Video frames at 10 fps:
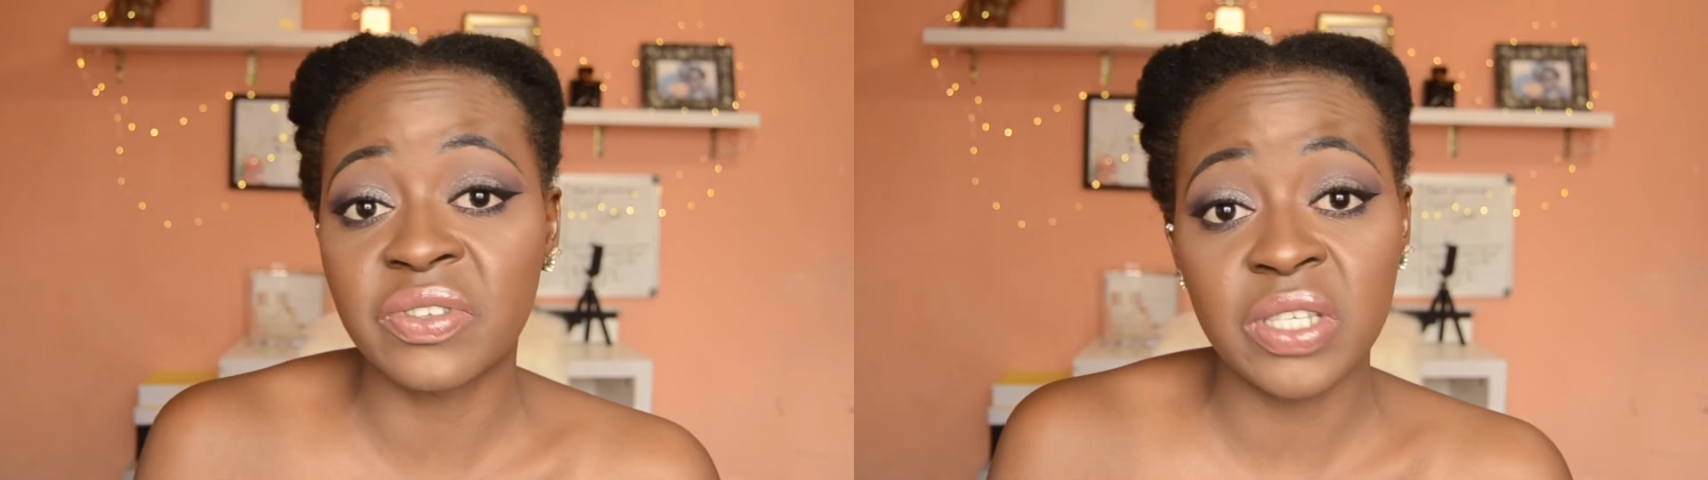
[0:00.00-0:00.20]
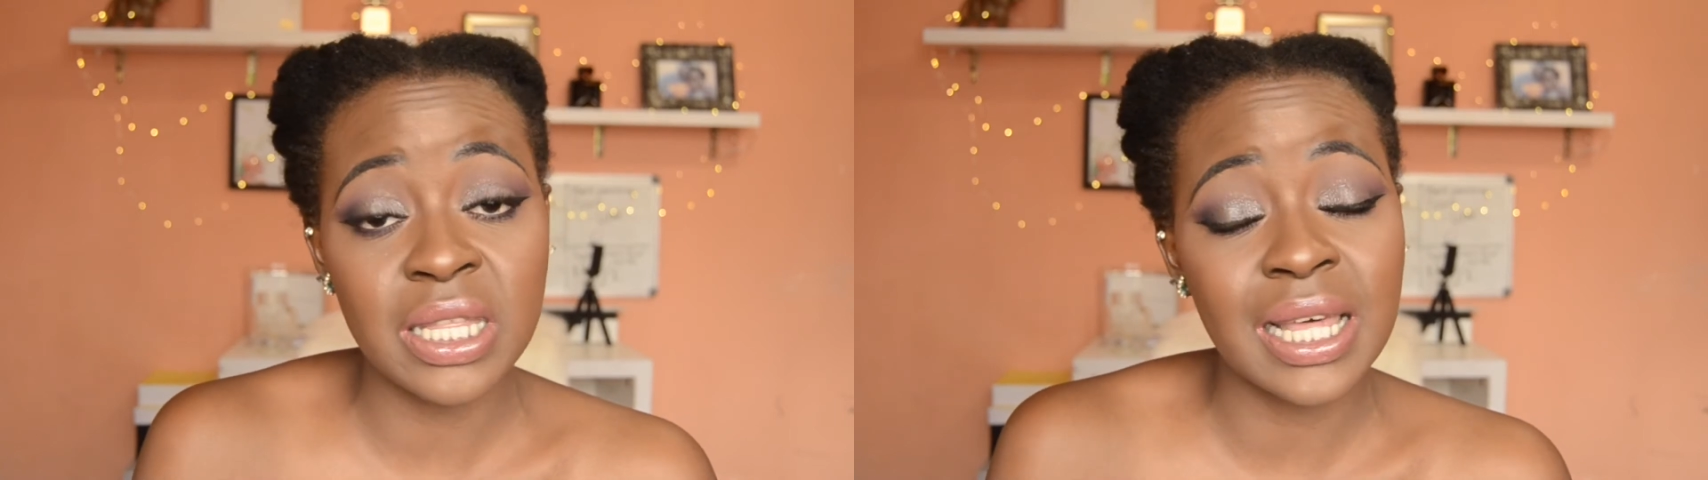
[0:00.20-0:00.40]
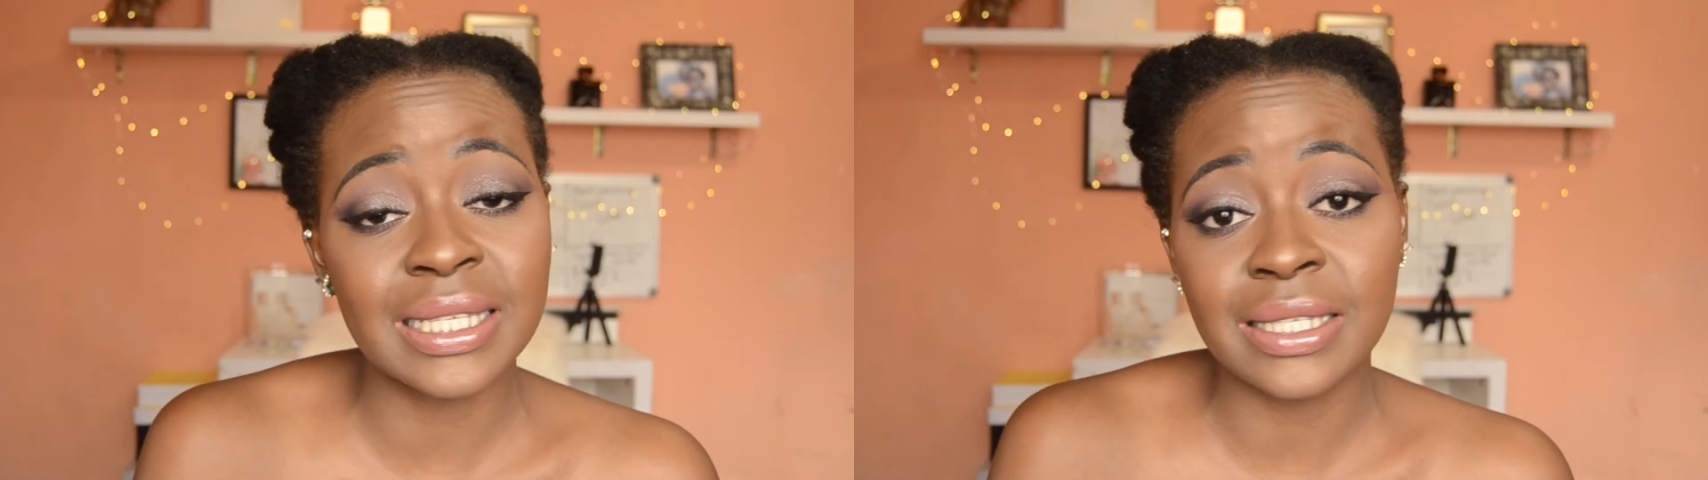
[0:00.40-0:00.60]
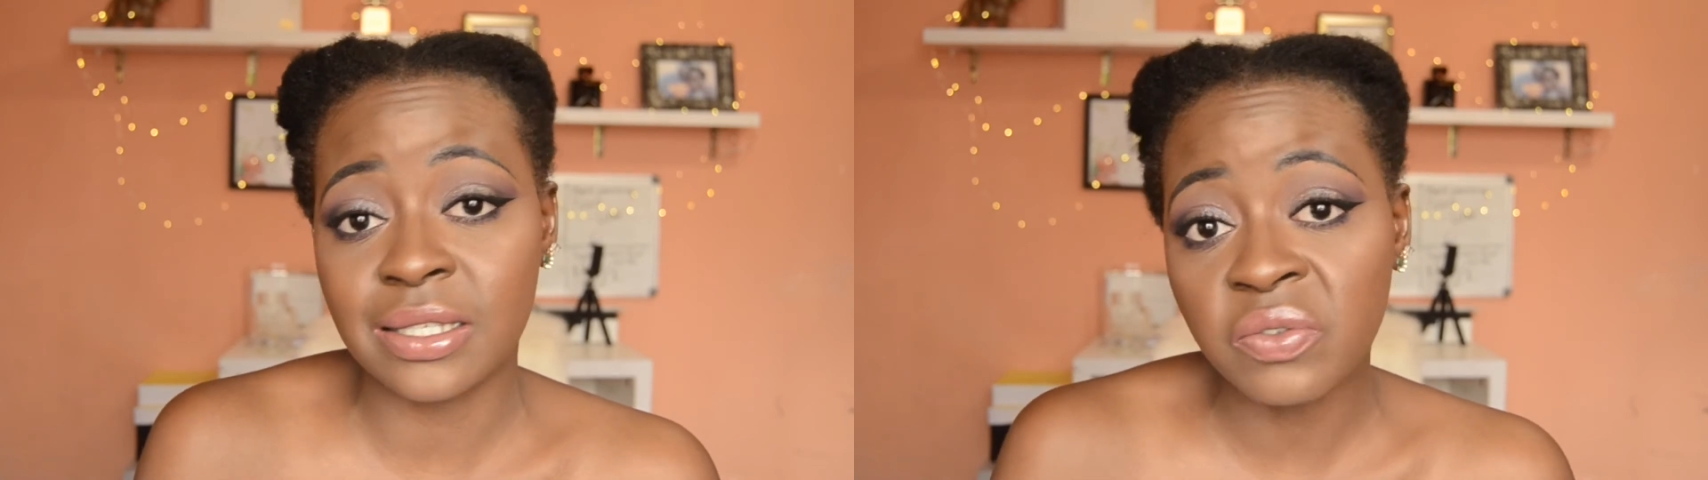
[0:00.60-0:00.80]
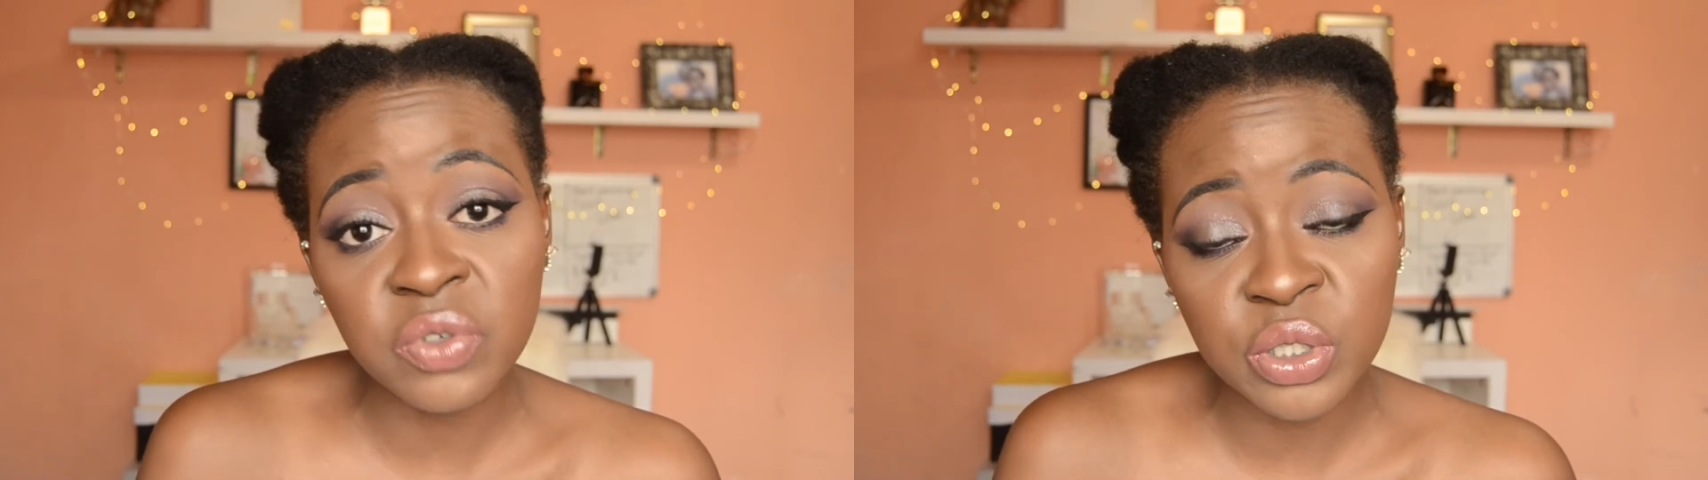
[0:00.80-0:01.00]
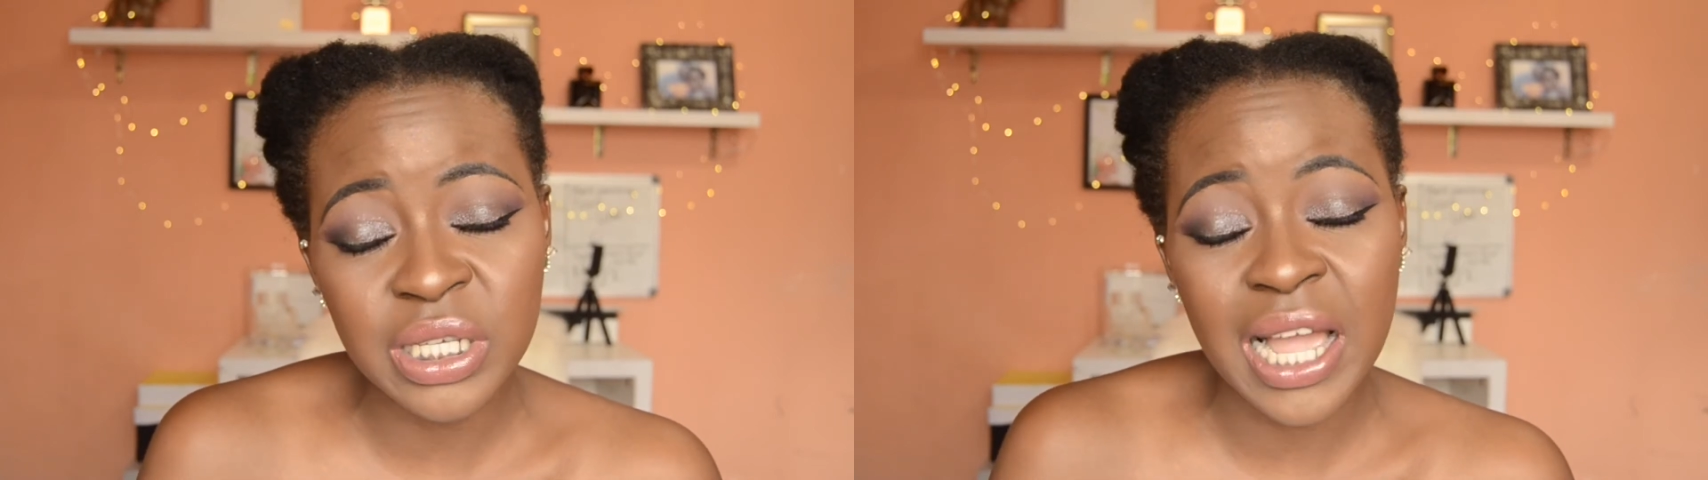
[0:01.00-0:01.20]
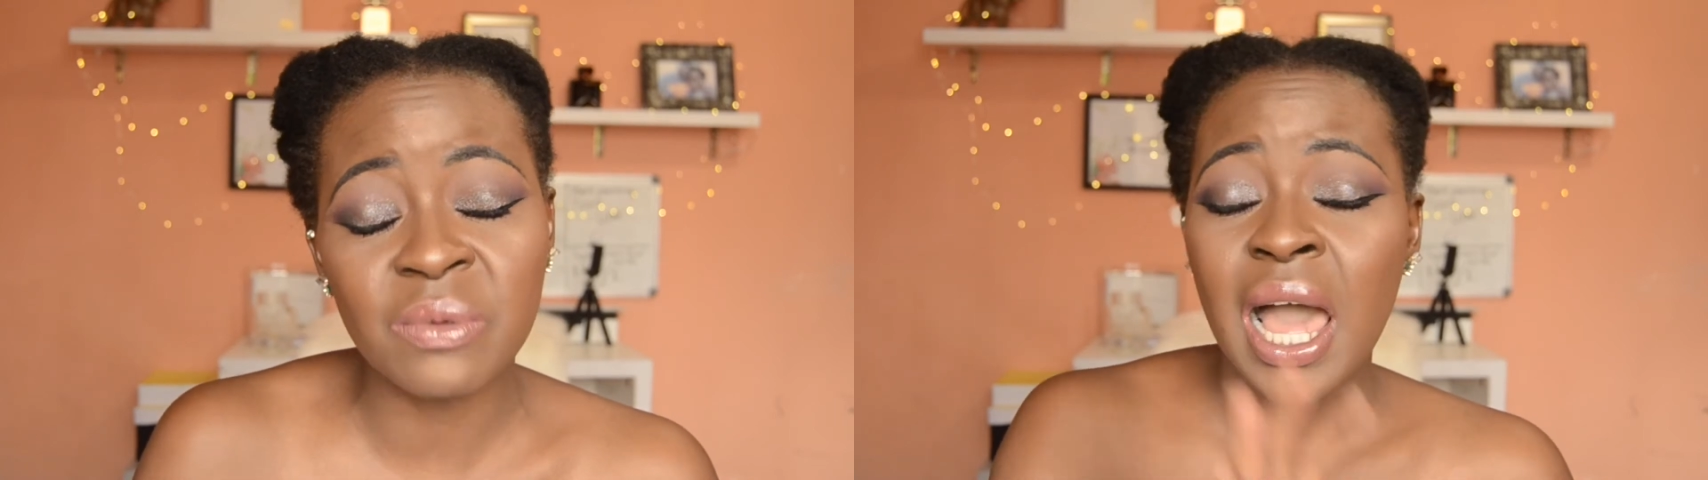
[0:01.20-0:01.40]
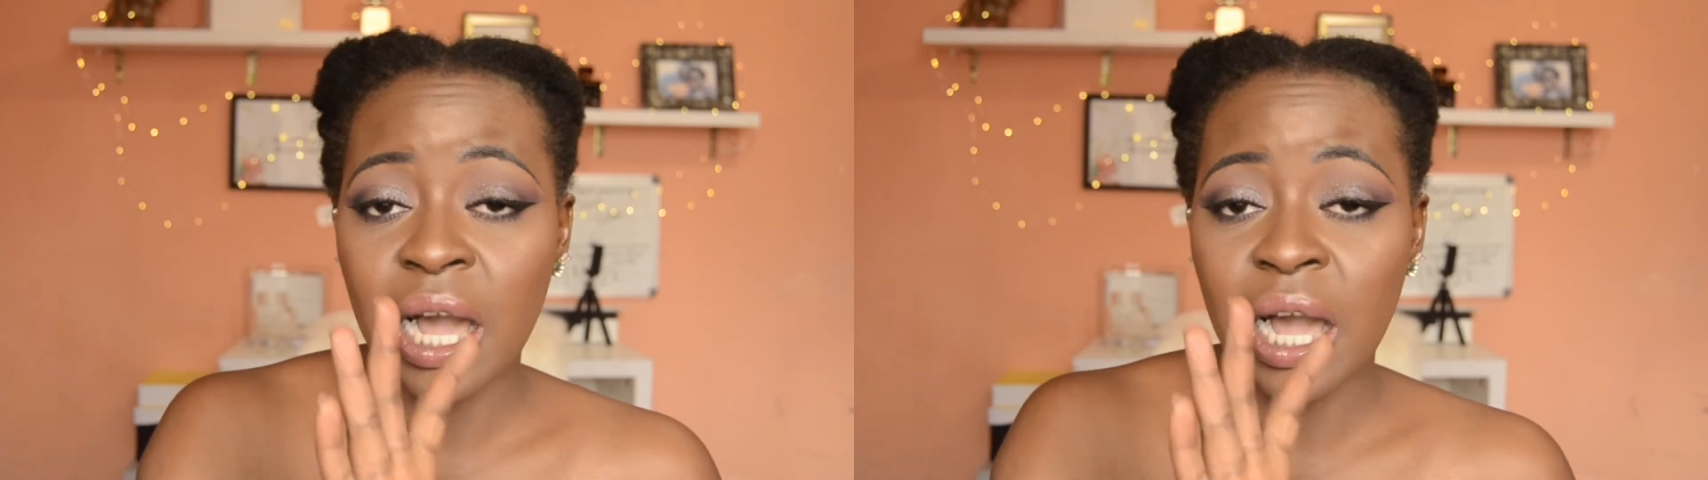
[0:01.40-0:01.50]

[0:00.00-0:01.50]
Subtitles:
seen that several times.